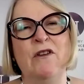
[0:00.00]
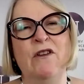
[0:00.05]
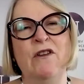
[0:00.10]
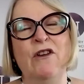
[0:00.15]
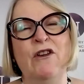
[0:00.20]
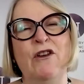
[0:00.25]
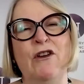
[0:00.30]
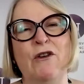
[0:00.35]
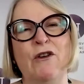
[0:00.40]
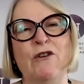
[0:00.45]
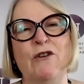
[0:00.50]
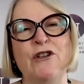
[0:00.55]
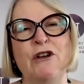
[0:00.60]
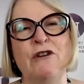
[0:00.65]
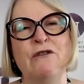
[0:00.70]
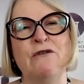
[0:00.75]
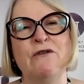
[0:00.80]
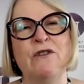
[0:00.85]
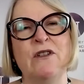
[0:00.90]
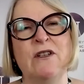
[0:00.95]
you
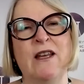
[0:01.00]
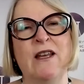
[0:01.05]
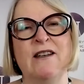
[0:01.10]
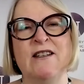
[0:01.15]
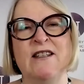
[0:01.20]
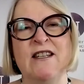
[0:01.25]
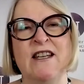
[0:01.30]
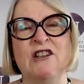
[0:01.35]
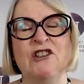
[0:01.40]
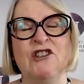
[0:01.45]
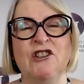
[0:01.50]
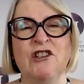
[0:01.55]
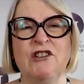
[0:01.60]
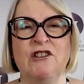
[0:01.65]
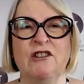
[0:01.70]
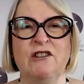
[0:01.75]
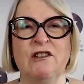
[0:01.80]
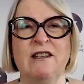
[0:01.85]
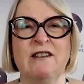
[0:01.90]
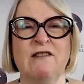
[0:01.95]
don't get a teacher
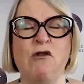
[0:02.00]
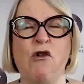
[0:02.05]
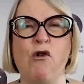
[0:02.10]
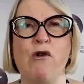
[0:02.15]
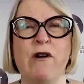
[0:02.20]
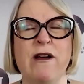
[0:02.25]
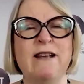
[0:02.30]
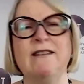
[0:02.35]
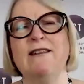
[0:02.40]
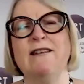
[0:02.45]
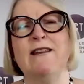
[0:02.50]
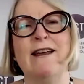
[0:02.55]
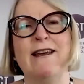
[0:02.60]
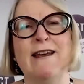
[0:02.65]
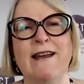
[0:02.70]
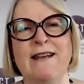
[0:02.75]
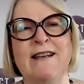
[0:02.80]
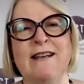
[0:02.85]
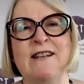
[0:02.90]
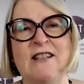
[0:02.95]
or it's like
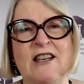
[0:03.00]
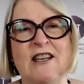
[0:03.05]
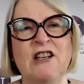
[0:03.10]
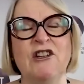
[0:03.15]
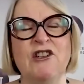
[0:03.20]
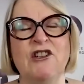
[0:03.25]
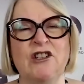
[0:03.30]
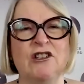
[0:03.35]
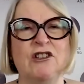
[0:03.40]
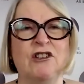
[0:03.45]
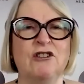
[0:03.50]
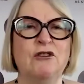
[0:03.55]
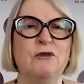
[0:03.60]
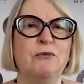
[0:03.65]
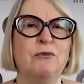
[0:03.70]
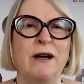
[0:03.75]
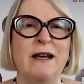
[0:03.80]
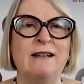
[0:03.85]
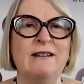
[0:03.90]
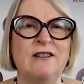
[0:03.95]
getting a teacher to do
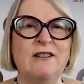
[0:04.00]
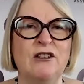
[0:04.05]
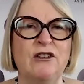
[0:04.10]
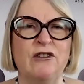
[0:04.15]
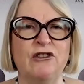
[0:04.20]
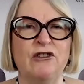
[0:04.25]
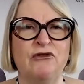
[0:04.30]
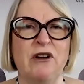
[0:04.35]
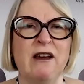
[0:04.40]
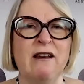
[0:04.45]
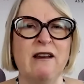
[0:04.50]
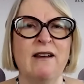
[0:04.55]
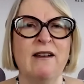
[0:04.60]
brain surgery.